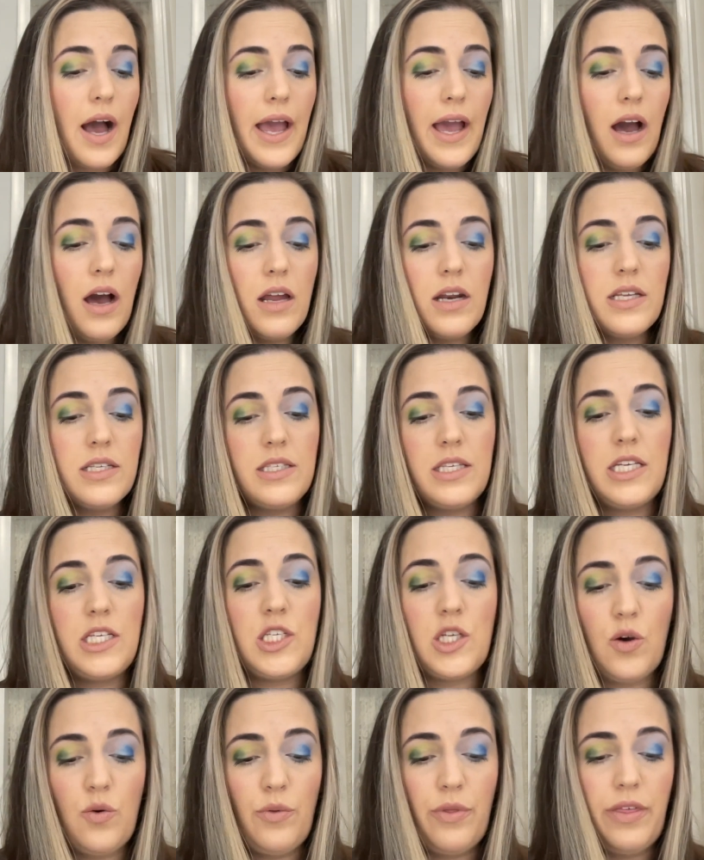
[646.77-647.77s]
I
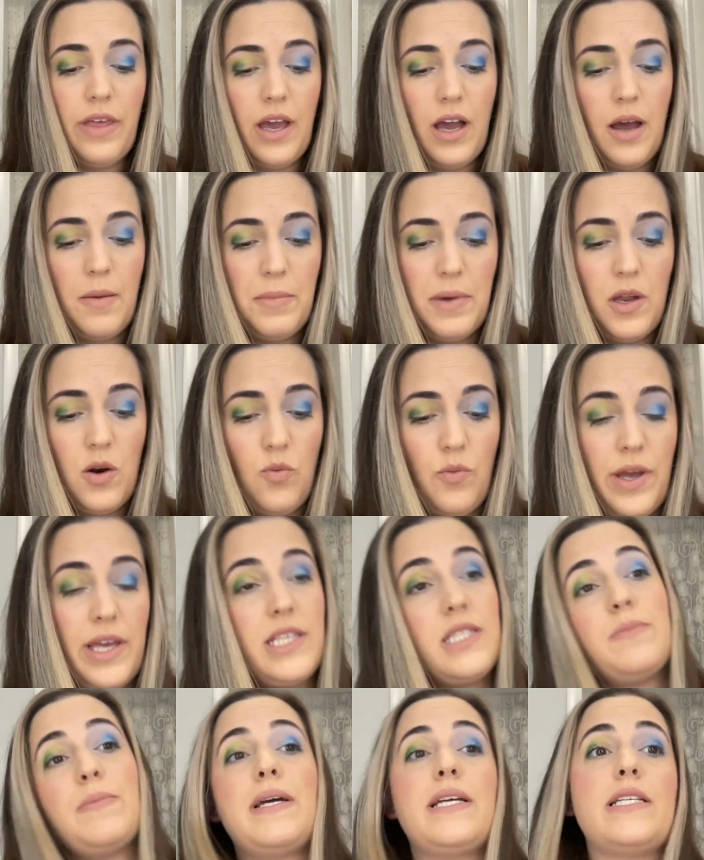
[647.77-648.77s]
honestly don't think I'm gonna
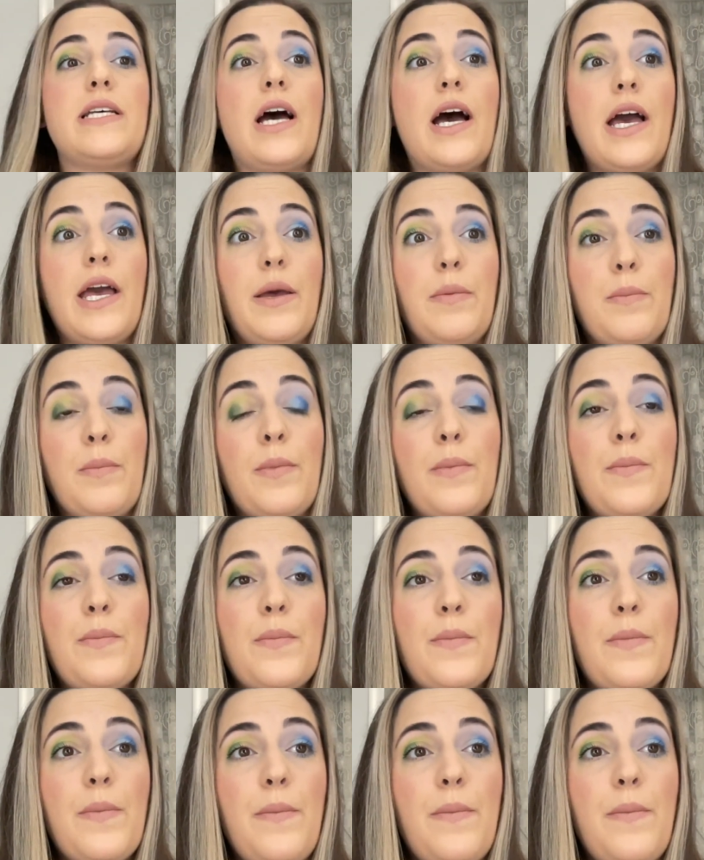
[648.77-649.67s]
waste my time